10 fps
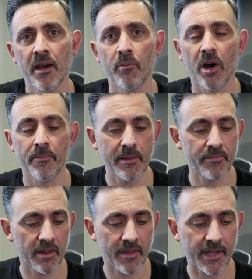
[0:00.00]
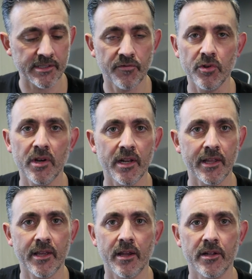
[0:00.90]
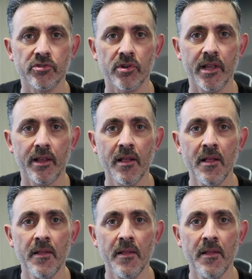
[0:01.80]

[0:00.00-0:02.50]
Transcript: And what I mean by that is if you're learning a card trick